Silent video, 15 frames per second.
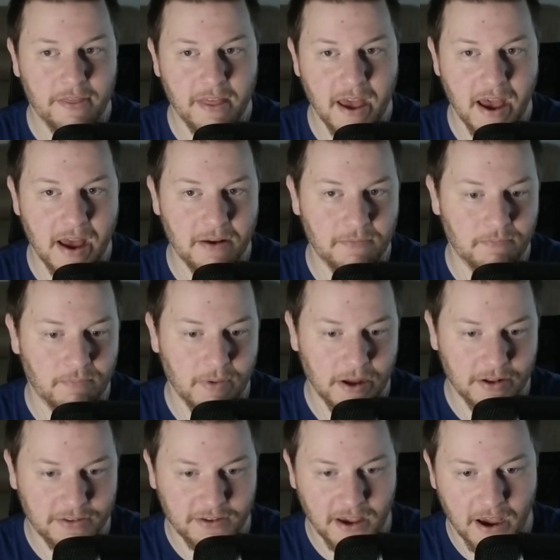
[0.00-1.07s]
that
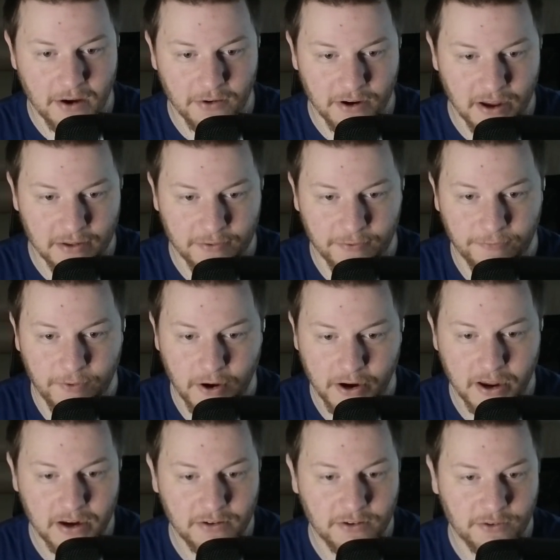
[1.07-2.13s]
Miltown gets fucking